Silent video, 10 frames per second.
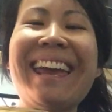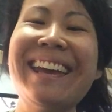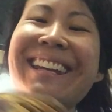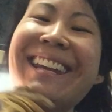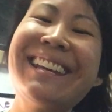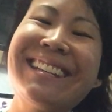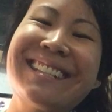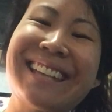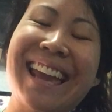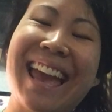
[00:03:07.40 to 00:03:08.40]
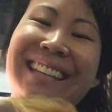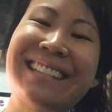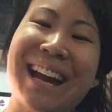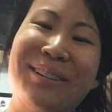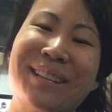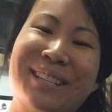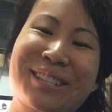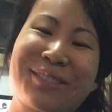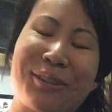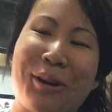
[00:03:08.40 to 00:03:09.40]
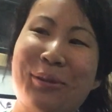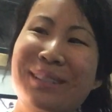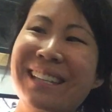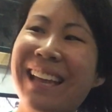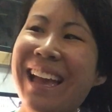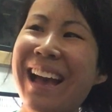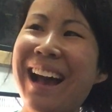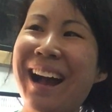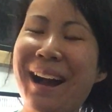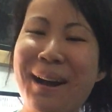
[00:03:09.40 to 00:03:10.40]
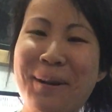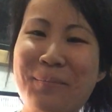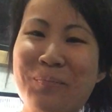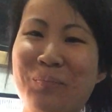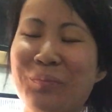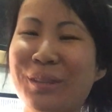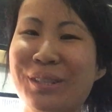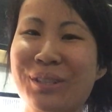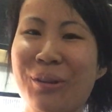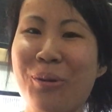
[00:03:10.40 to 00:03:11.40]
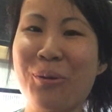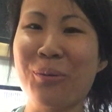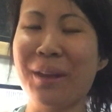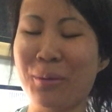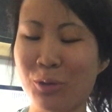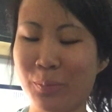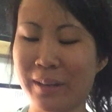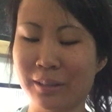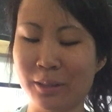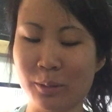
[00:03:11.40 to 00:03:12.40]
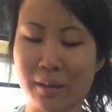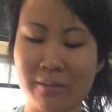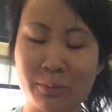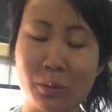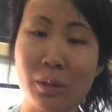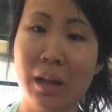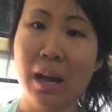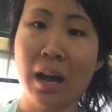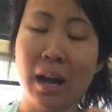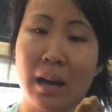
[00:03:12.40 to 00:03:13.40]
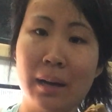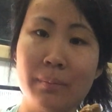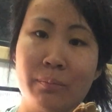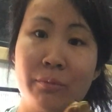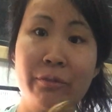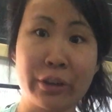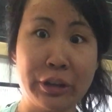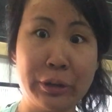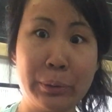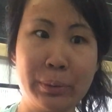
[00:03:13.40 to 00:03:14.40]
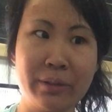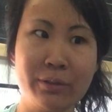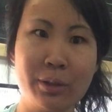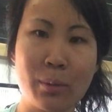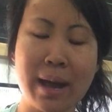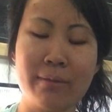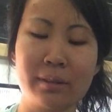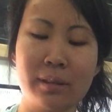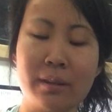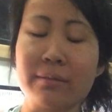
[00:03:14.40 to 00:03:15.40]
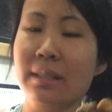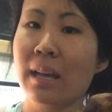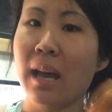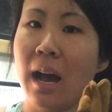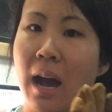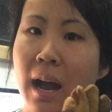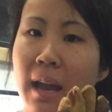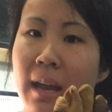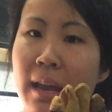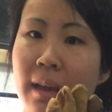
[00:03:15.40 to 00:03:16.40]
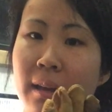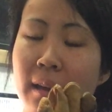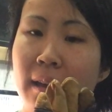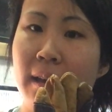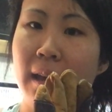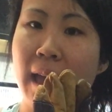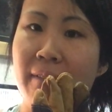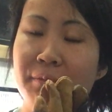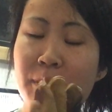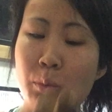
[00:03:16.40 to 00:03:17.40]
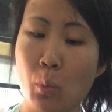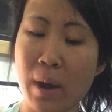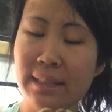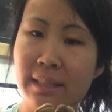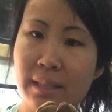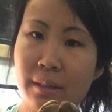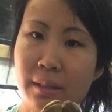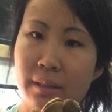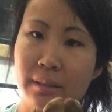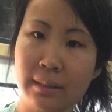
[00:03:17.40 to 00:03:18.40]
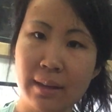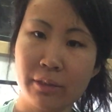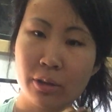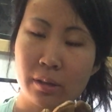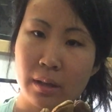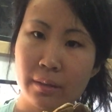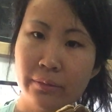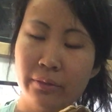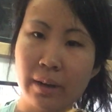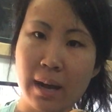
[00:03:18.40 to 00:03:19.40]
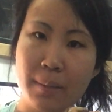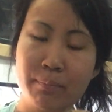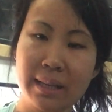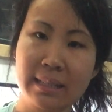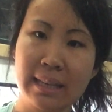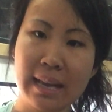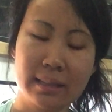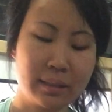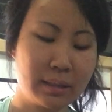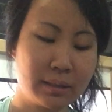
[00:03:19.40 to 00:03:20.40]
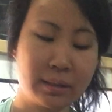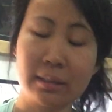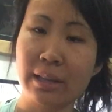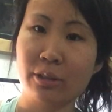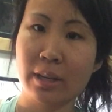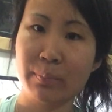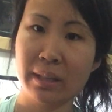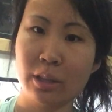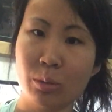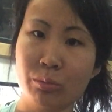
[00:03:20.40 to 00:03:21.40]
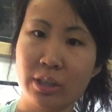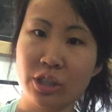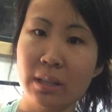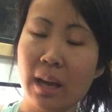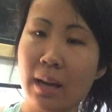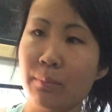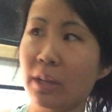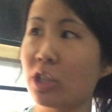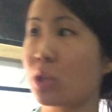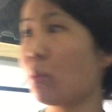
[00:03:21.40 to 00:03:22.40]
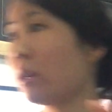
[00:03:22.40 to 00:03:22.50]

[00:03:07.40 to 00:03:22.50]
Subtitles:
in and down his throat. So it will be a little uncomfortable for you if you don't have gloves. I have wet the leather glove because again the leather can be a little rigid and you just